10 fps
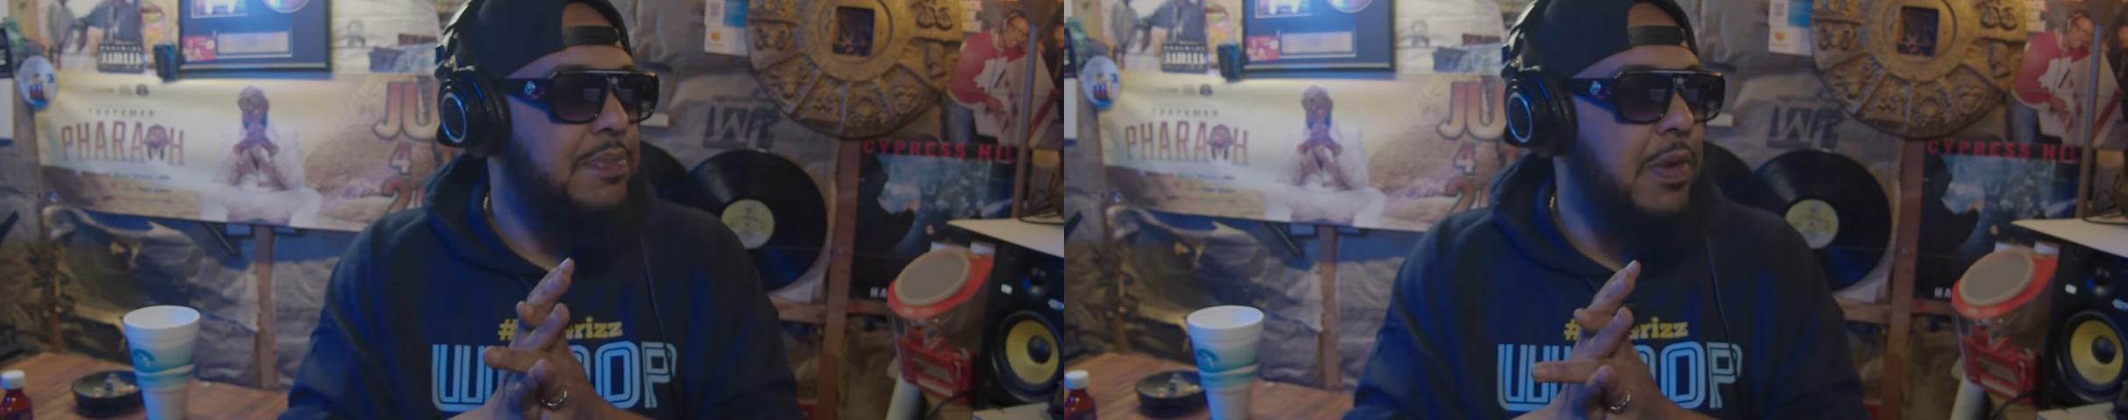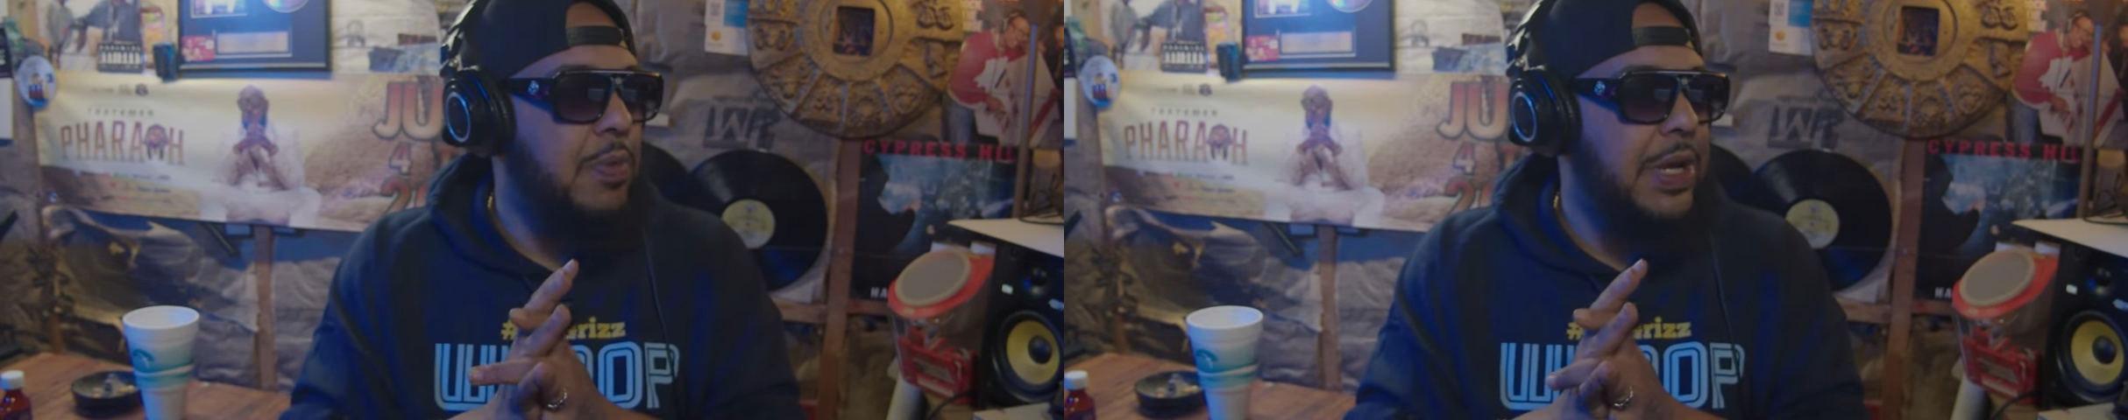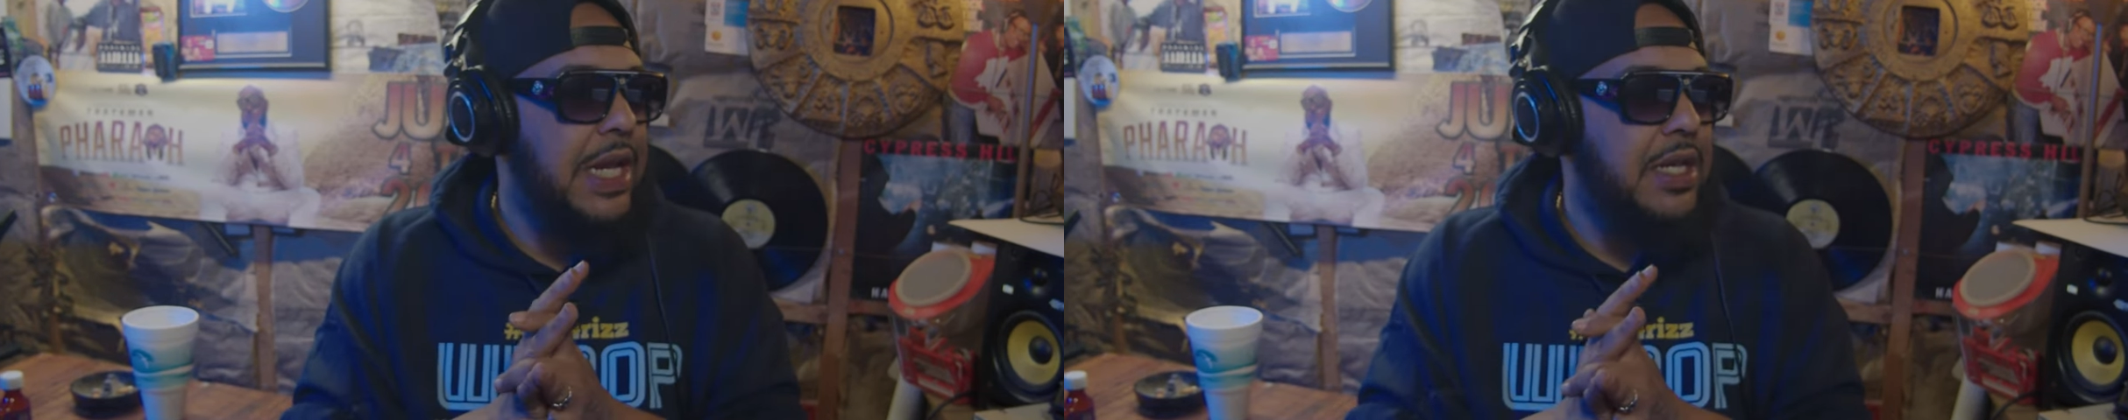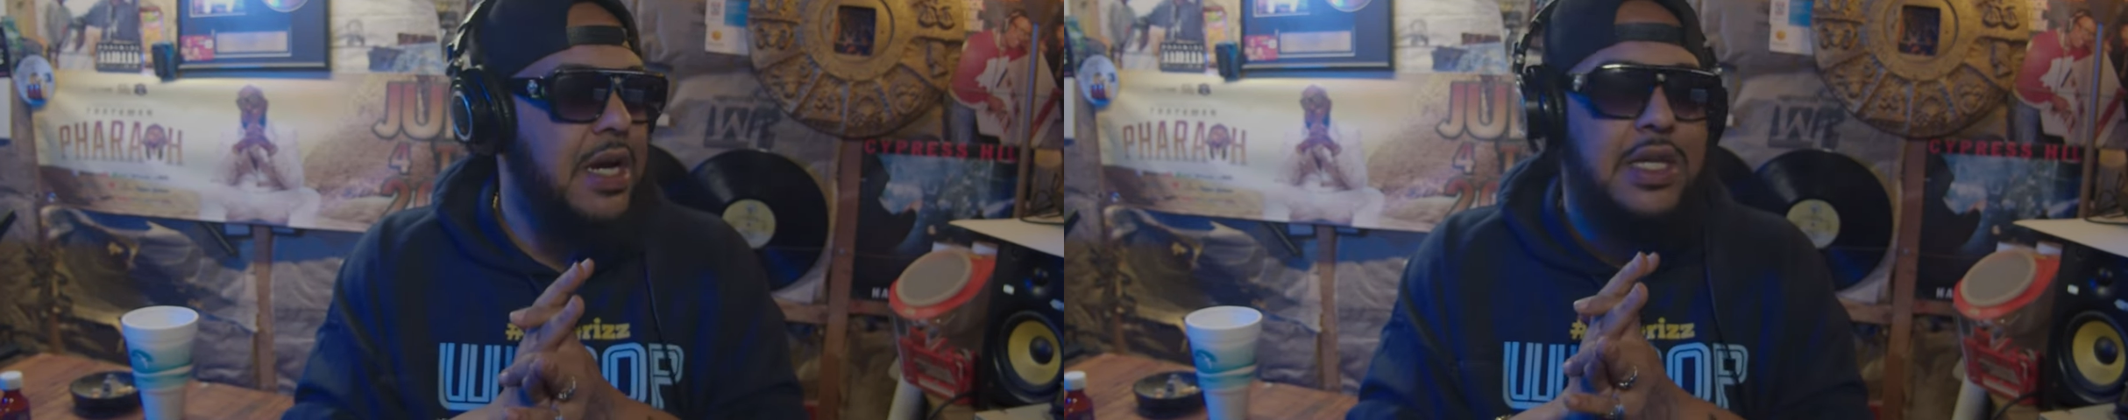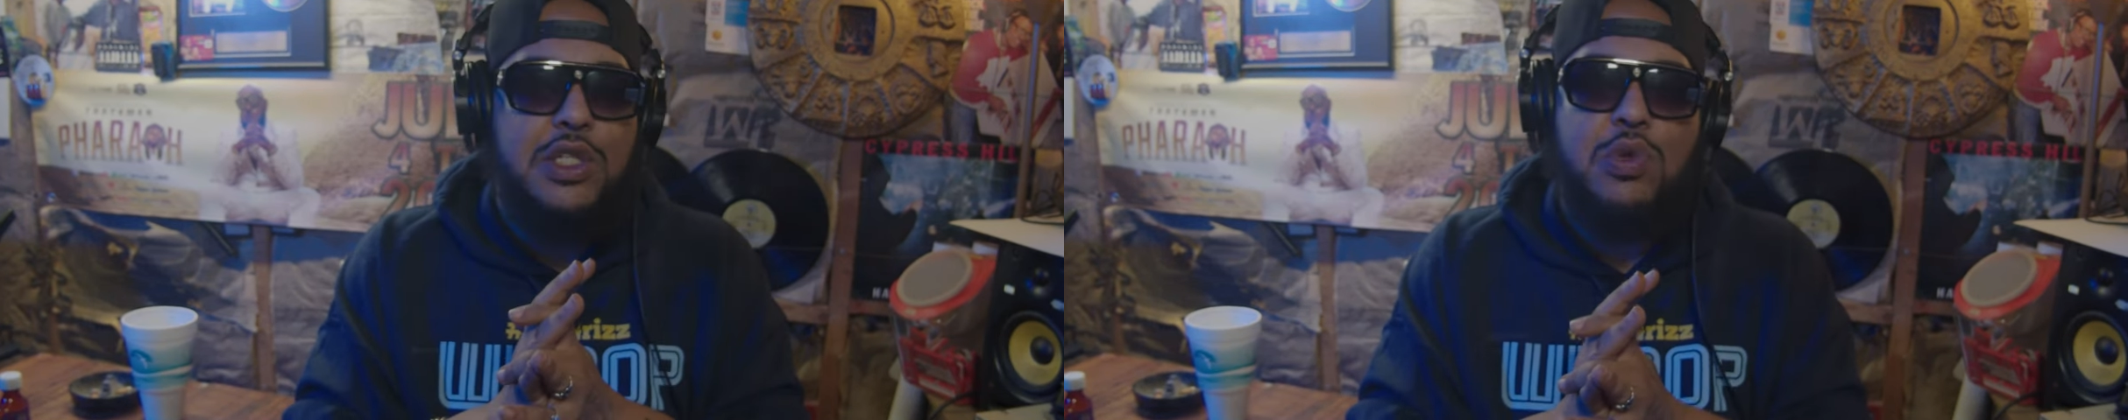but when he
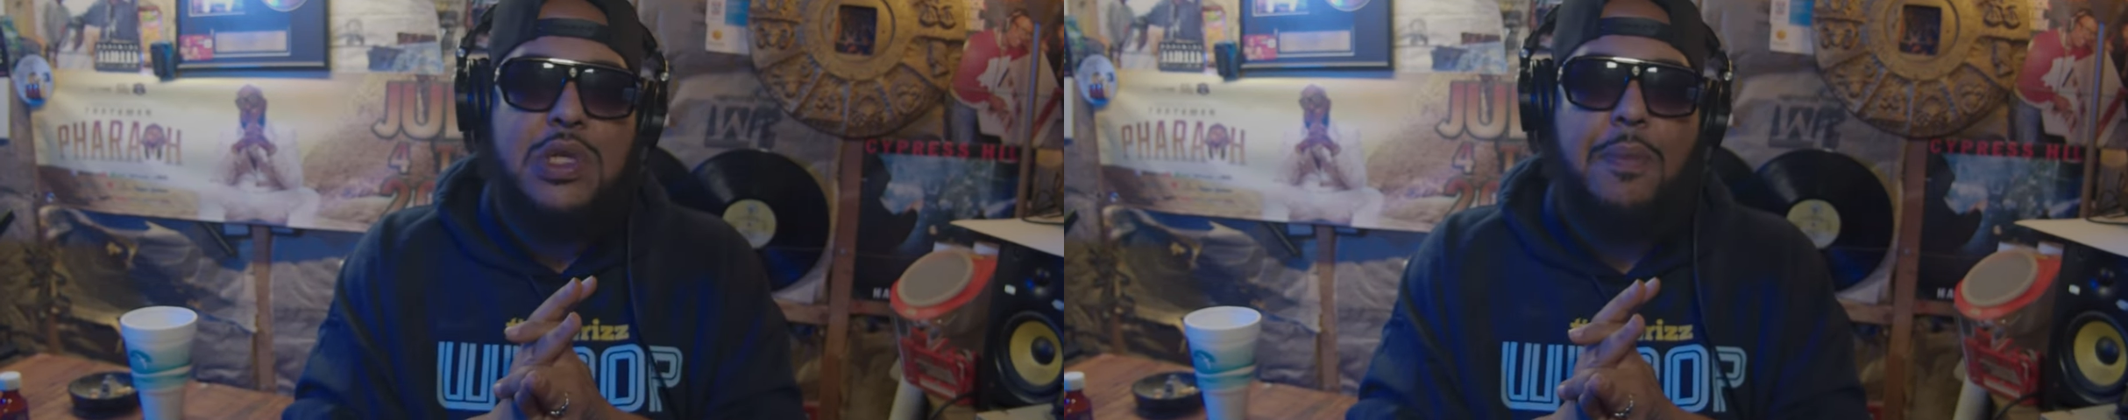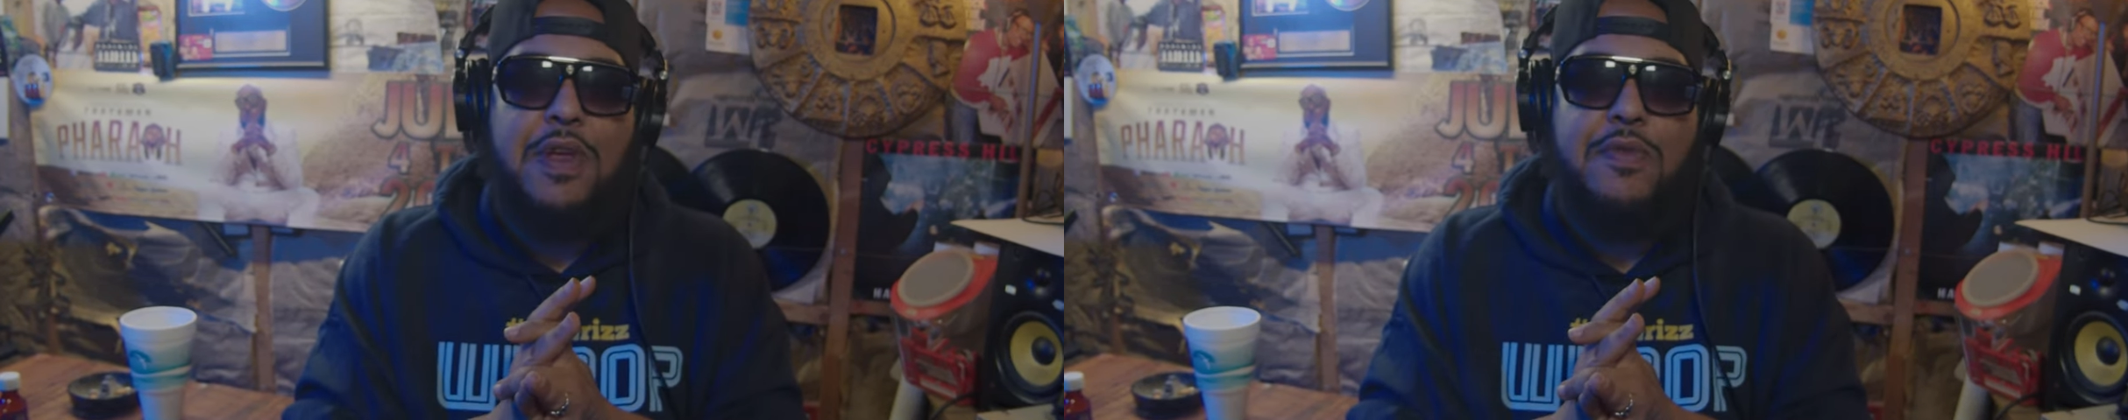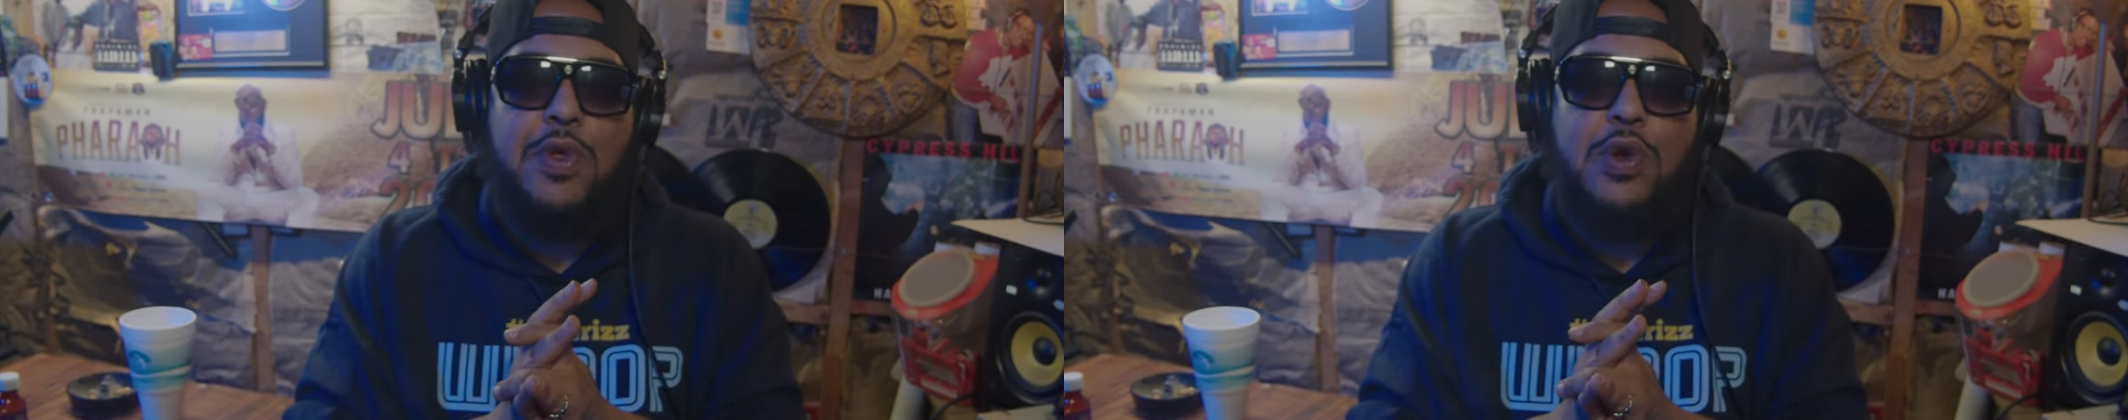does do something for